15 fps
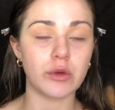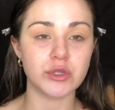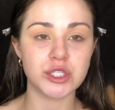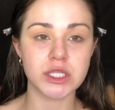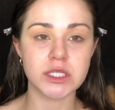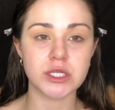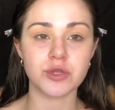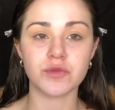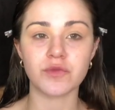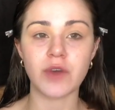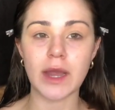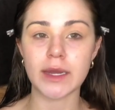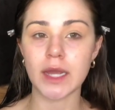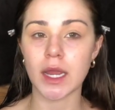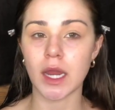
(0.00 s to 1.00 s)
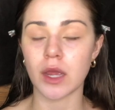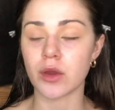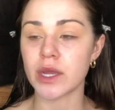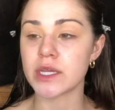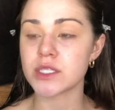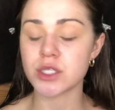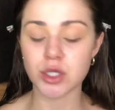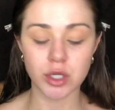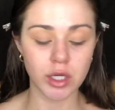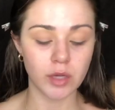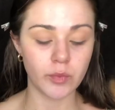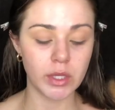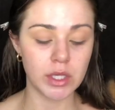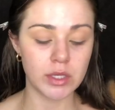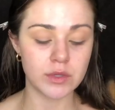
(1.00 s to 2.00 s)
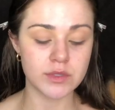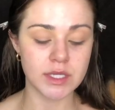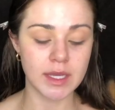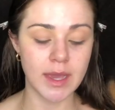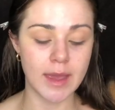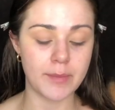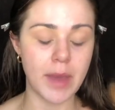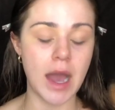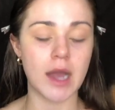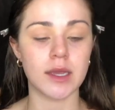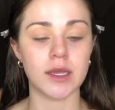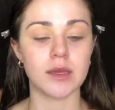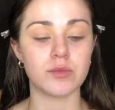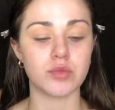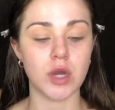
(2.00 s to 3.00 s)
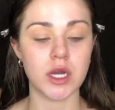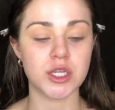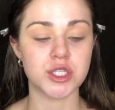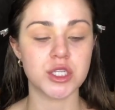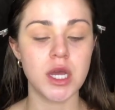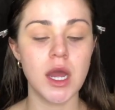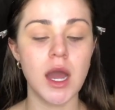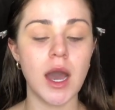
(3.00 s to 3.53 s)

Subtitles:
just in finite areas, you're going to be using a packing brush.